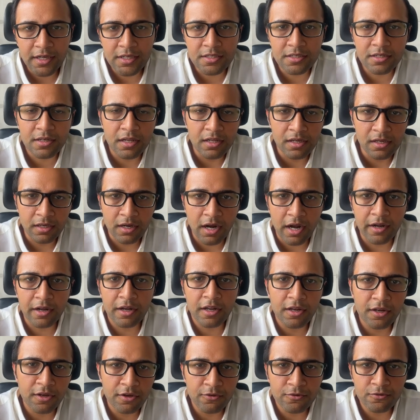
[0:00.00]
still
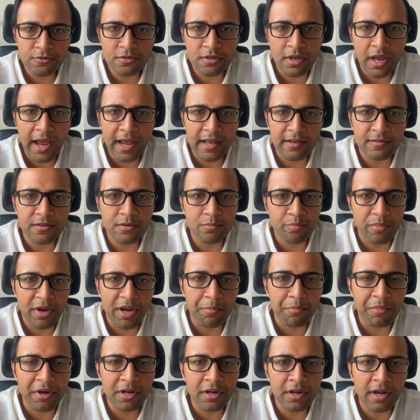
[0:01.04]
continues as a
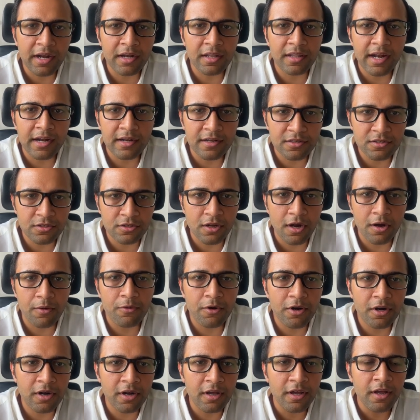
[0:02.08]
payment, and that is
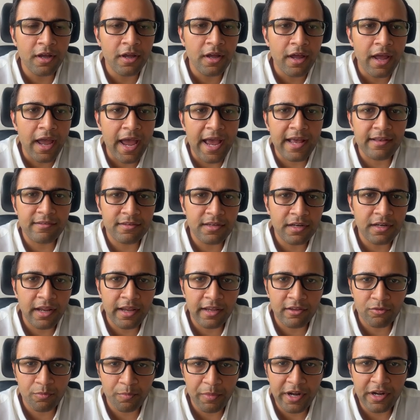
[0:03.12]
covered as an
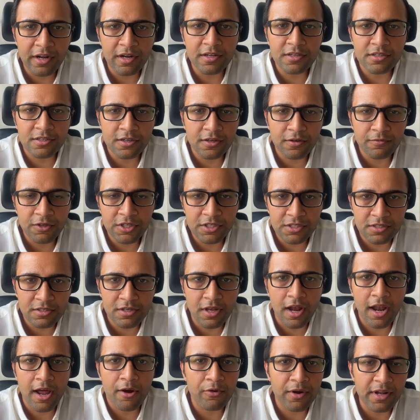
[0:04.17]
expenditure which is
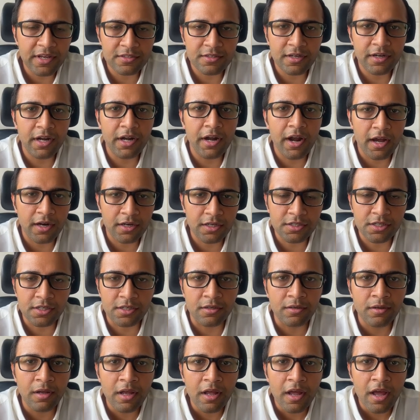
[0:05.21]
allowed as a deduction.
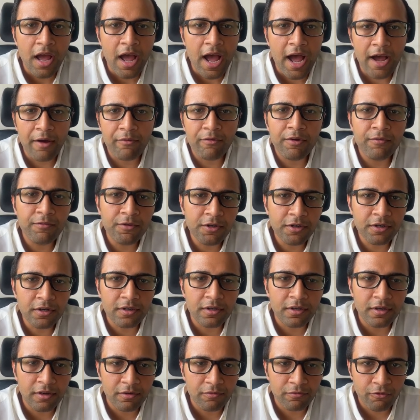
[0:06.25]
However,
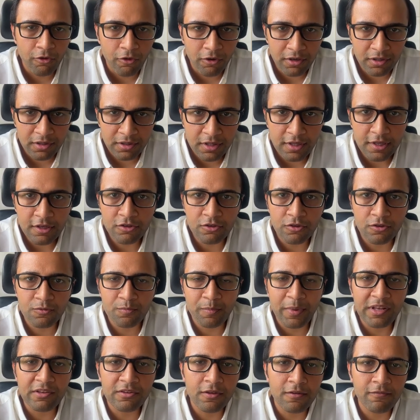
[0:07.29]
for this
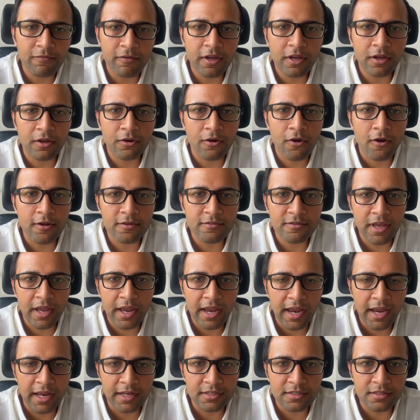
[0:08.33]
specific clause
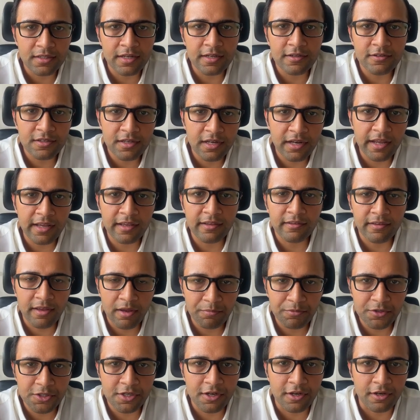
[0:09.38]
H, there is an
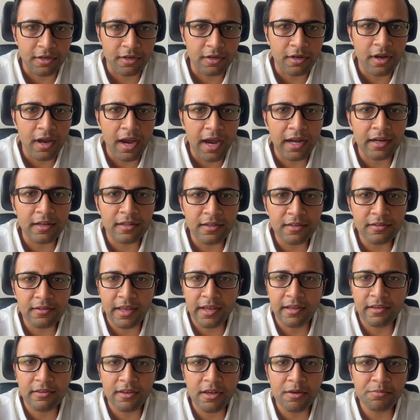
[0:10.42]
exception, and this
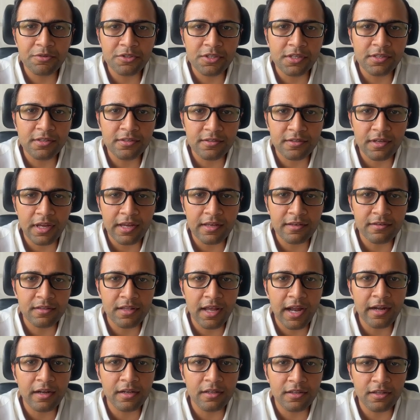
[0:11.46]
exception says
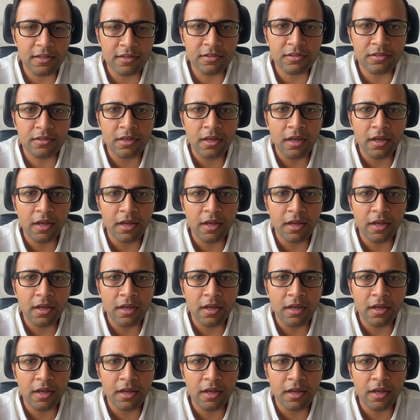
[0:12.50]
that this